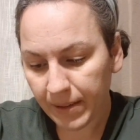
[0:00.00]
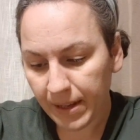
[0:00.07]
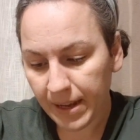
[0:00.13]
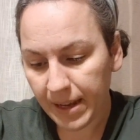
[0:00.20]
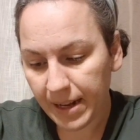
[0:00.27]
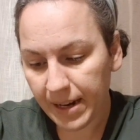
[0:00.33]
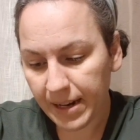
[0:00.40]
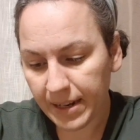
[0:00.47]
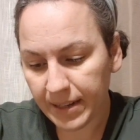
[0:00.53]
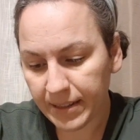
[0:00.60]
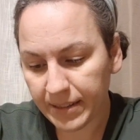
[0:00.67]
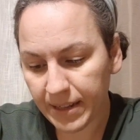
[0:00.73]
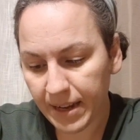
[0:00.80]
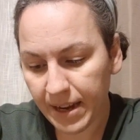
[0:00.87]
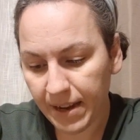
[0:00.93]
It
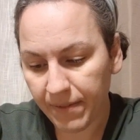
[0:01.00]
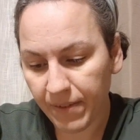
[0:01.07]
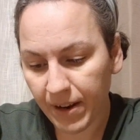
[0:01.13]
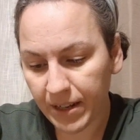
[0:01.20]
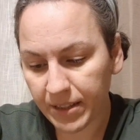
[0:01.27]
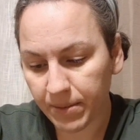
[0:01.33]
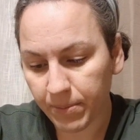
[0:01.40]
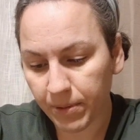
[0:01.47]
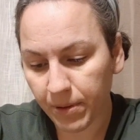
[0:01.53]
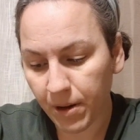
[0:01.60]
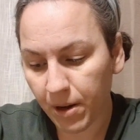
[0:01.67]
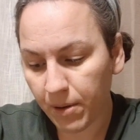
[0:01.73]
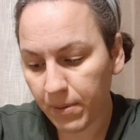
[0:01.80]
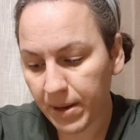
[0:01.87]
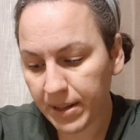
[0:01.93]
is advisable
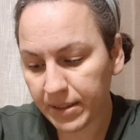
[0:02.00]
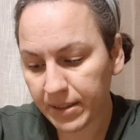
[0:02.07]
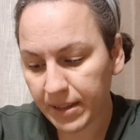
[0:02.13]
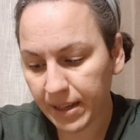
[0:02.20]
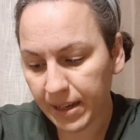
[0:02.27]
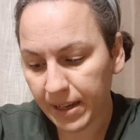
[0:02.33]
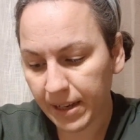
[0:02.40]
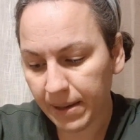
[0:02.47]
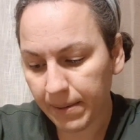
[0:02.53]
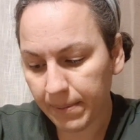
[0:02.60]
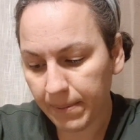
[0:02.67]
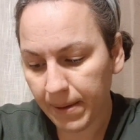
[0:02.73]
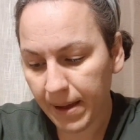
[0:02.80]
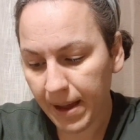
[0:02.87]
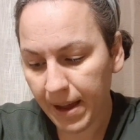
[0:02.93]
always to
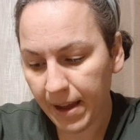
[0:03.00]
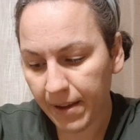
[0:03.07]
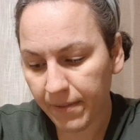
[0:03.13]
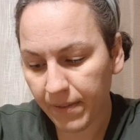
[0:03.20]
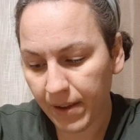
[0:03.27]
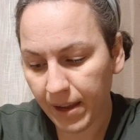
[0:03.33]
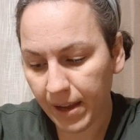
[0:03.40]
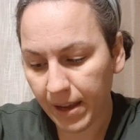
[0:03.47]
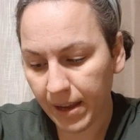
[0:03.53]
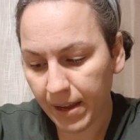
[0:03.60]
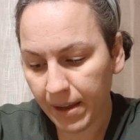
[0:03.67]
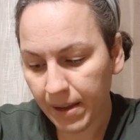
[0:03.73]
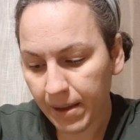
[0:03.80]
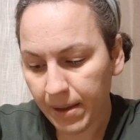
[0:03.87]
have a